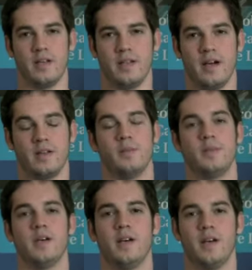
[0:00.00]
at
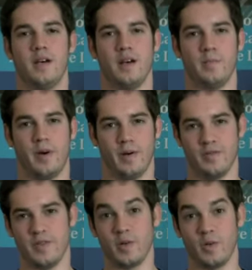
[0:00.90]
Jacobs, part
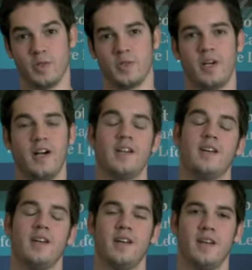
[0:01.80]
of the culture shock
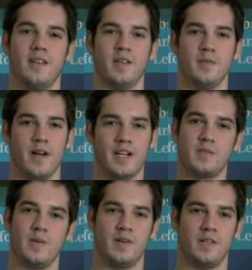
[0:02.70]
that you might
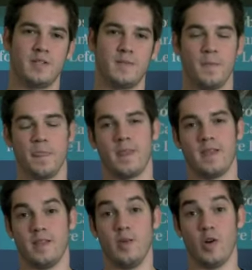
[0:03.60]
experience,
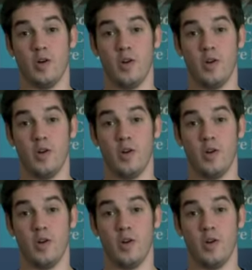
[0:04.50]
there are